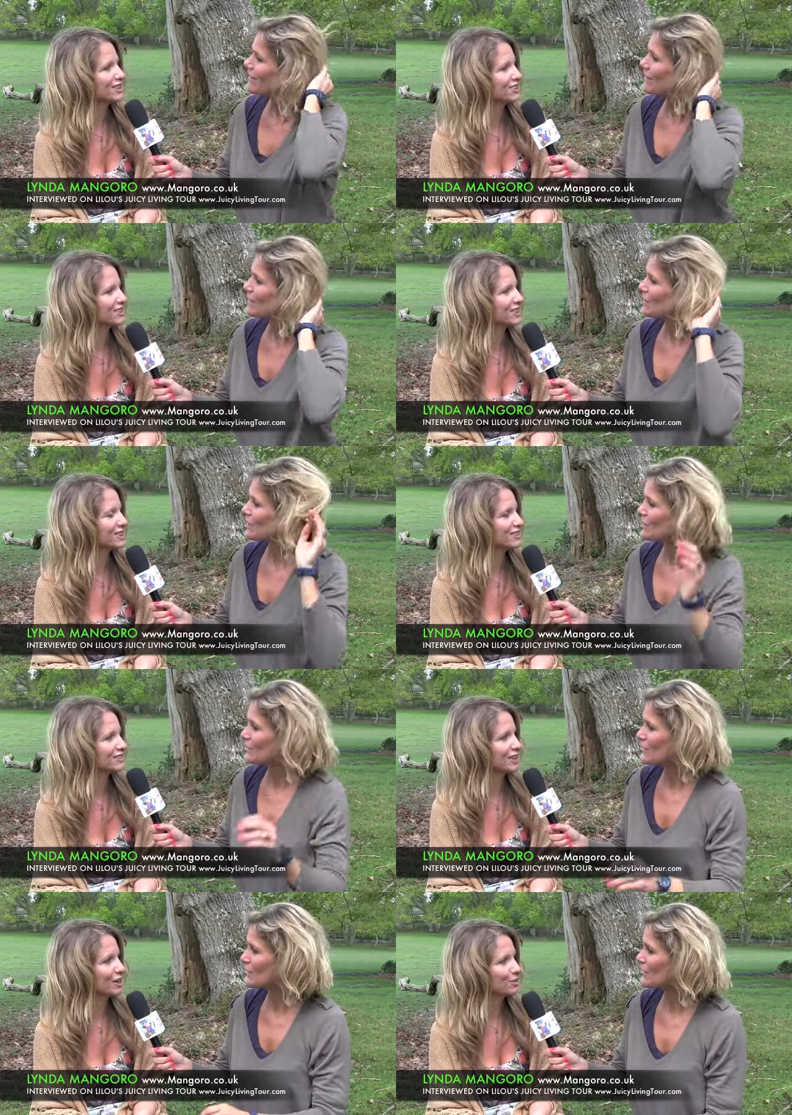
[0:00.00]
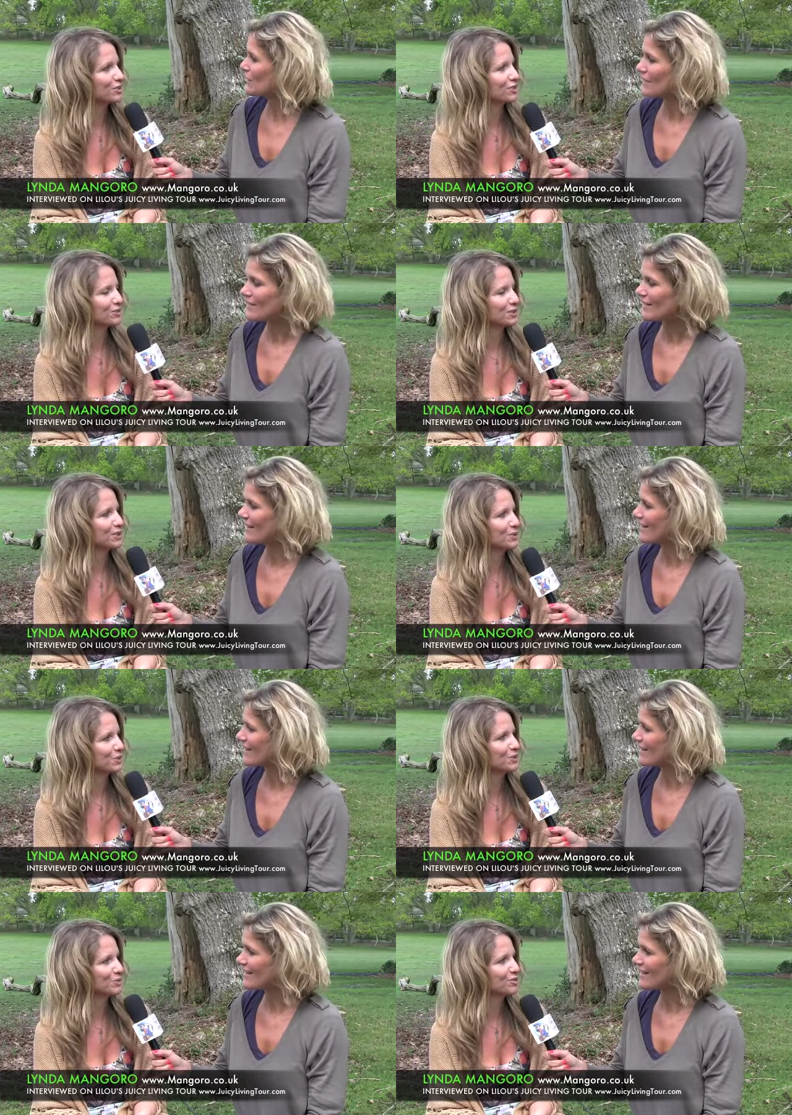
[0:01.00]
Speaker 1: country you go to now, which is really
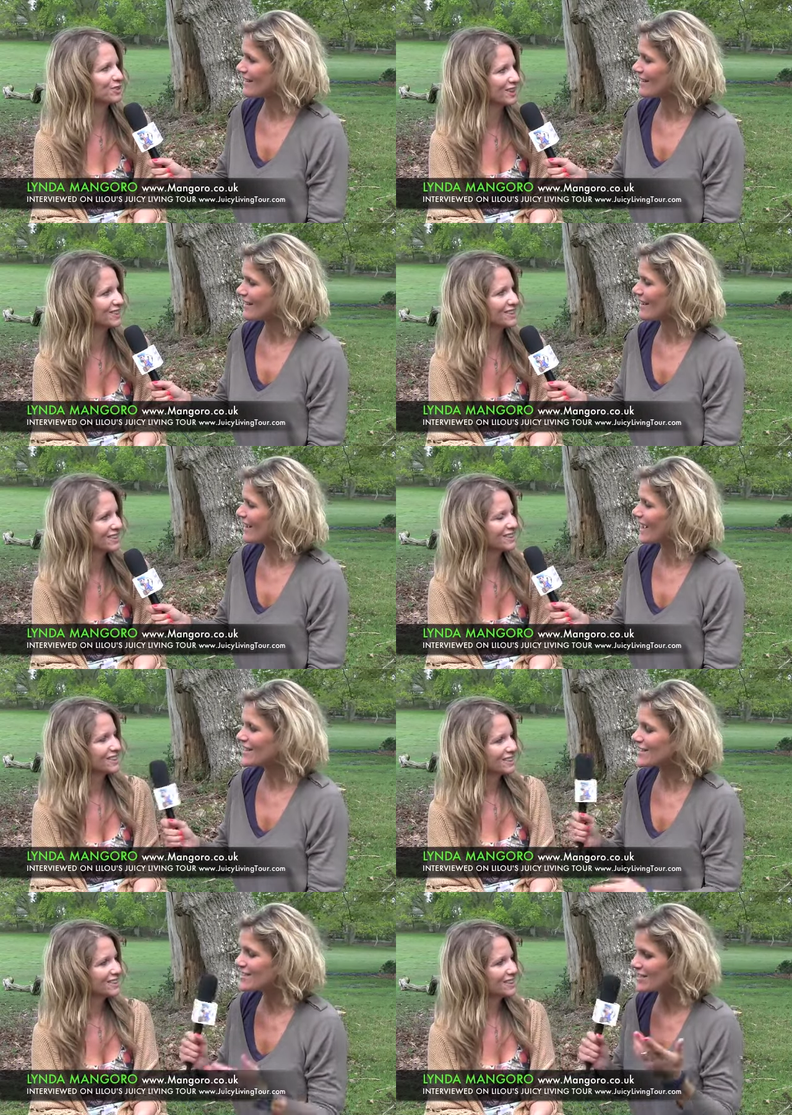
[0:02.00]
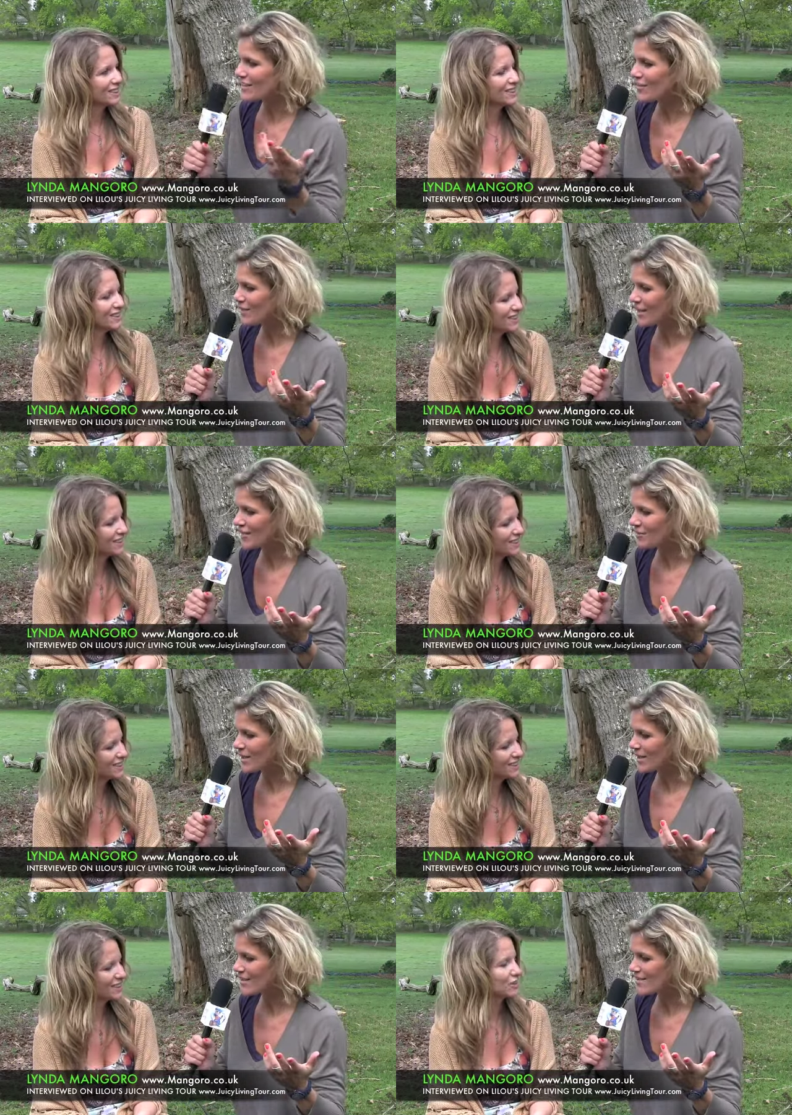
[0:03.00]
cool and fun. I just love it
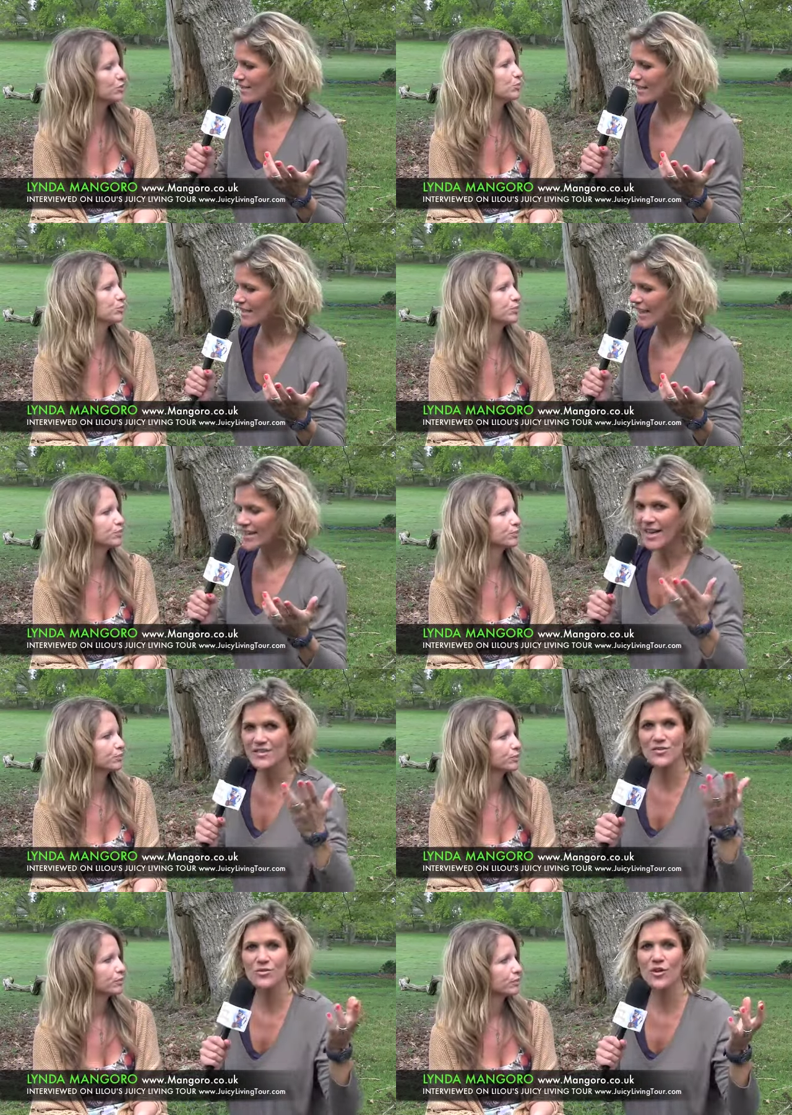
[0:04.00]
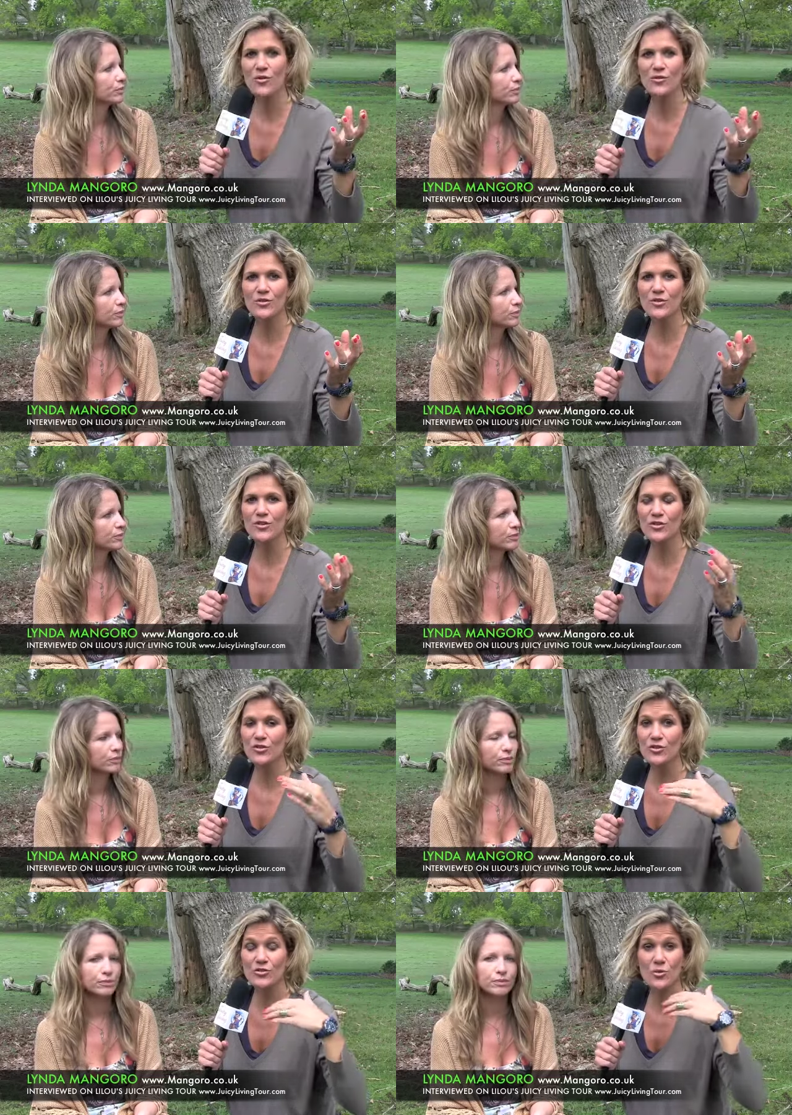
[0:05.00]
because,
Speaker 2: uh, I, as you know, you know
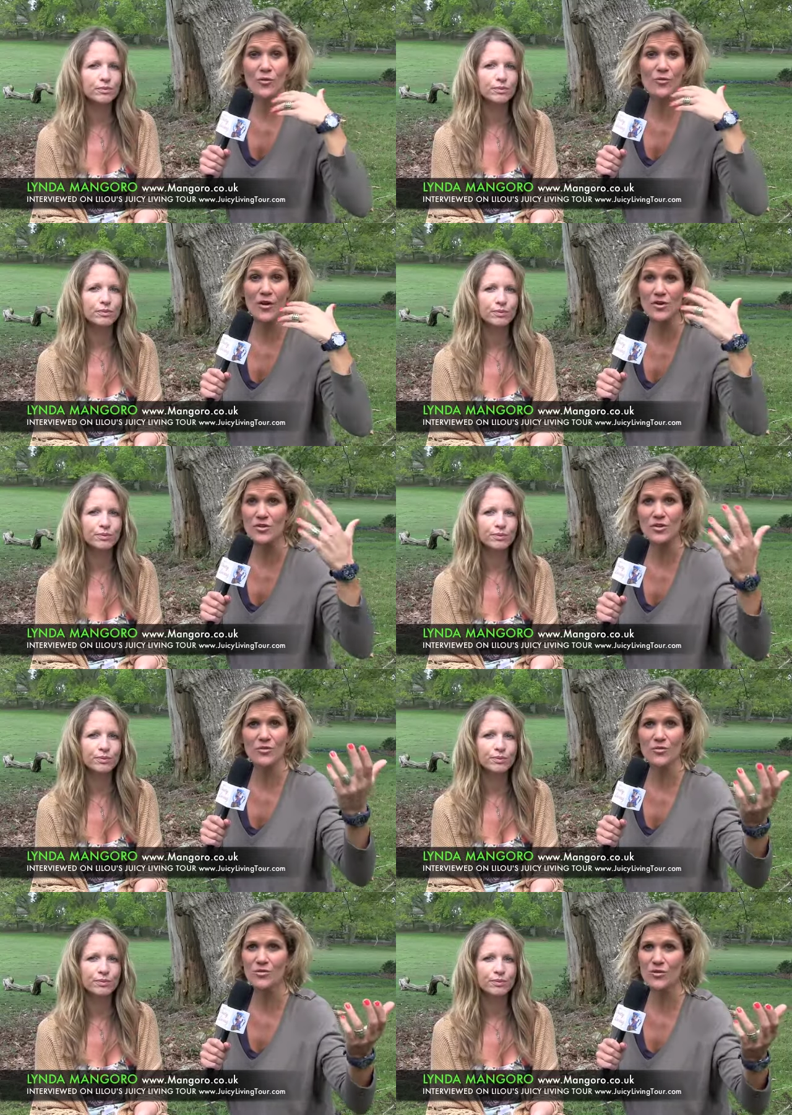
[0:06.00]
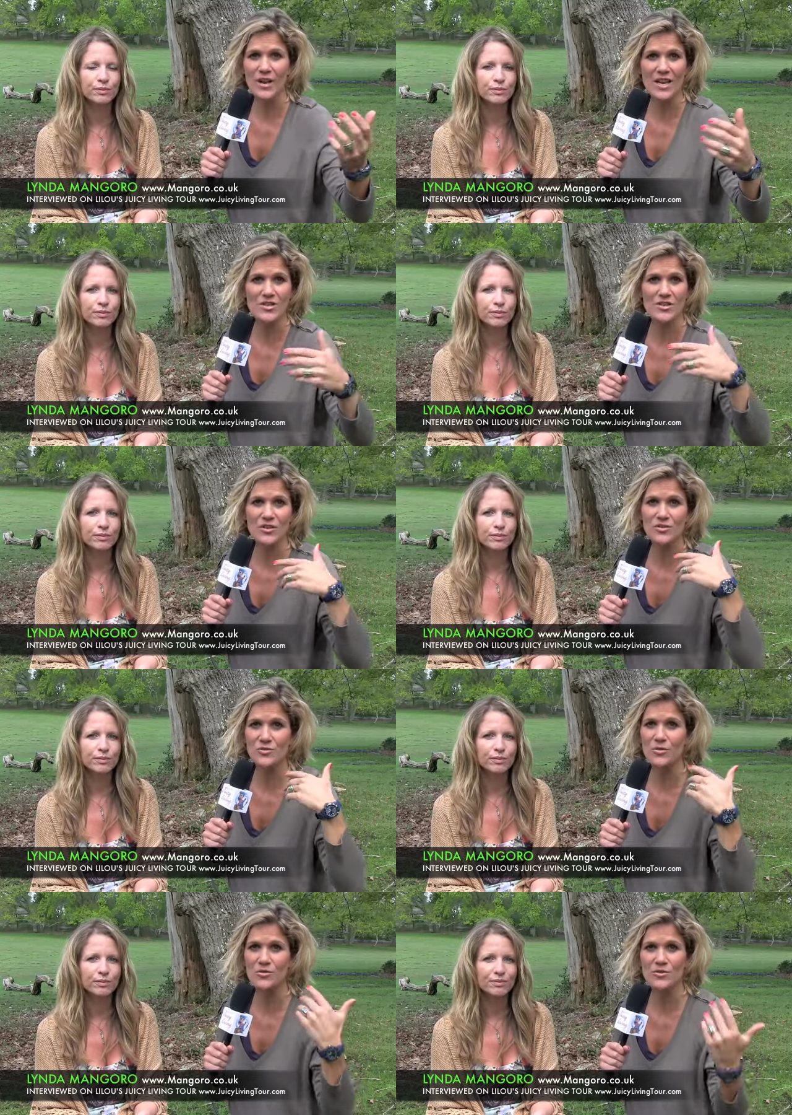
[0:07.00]
the, the tour functions through
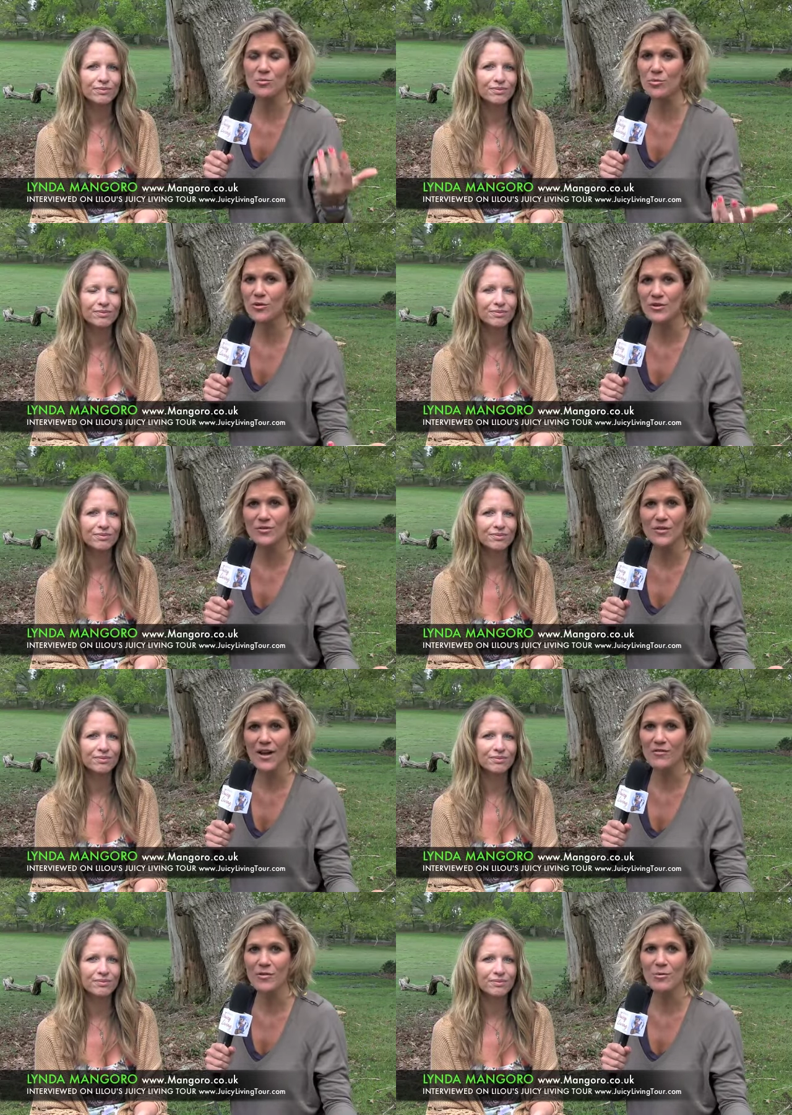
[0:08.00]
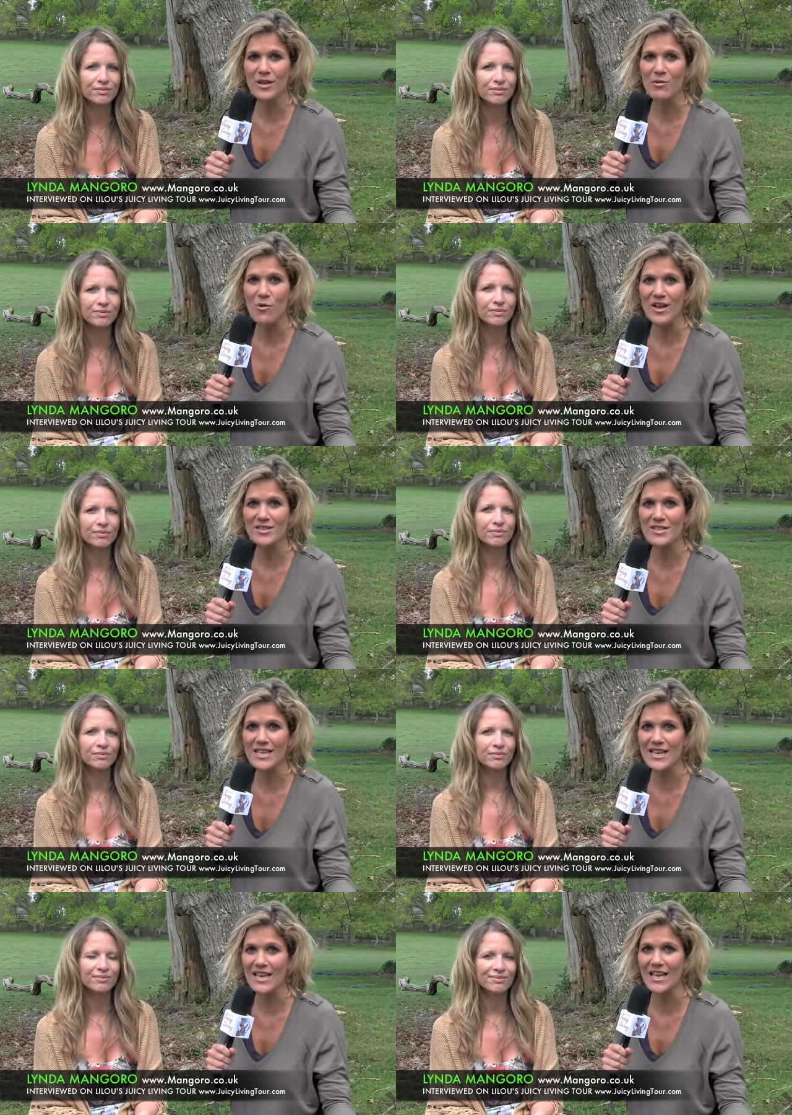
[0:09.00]
donations, through the support of everybody
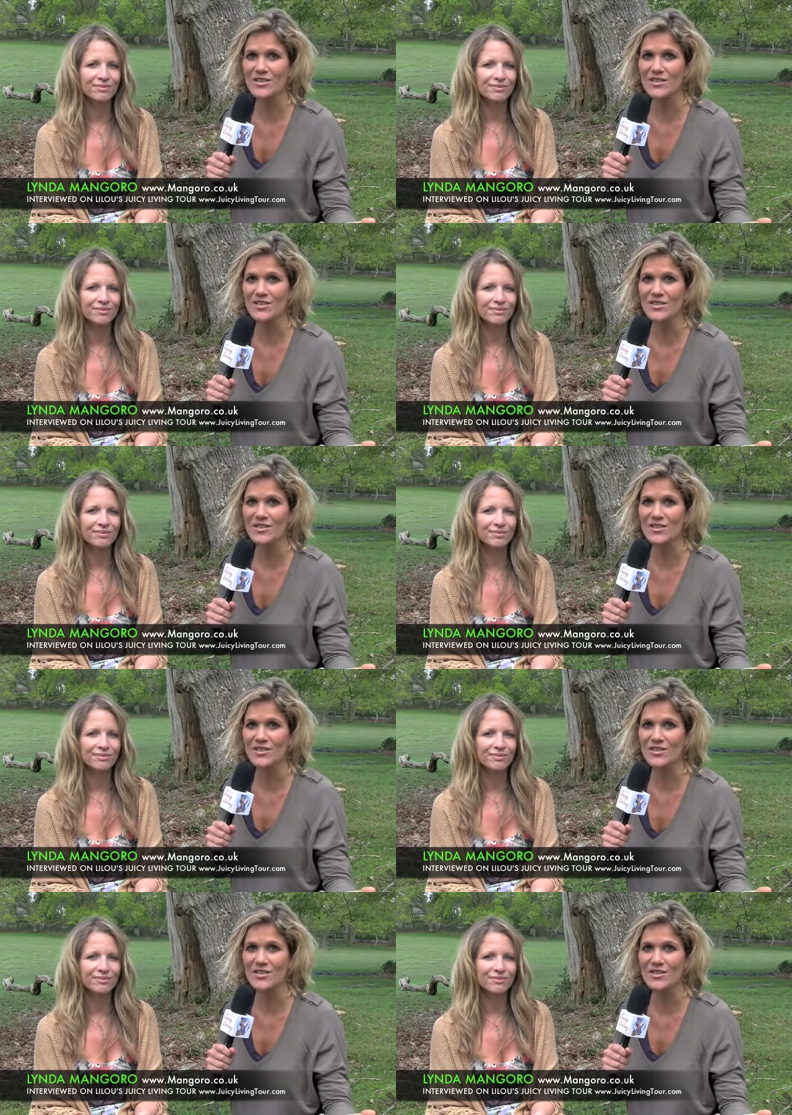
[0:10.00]
watching,